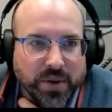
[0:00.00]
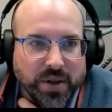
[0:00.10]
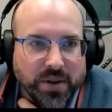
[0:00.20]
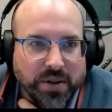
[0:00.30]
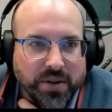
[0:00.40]

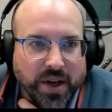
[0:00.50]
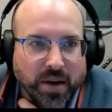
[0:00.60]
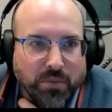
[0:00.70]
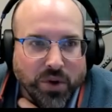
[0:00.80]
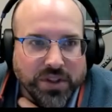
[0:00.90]
with
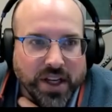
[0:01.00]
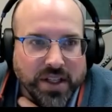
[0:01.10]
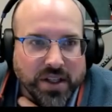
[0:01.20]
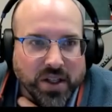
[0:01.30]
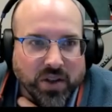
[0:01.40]

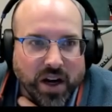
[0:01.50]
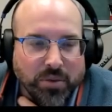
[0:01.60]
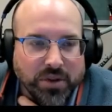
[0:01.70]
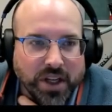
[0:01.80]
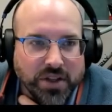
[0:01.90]
multi-year crop
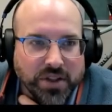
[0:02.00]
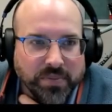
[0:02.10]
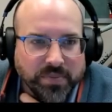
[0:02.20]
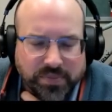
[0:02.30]
rotation.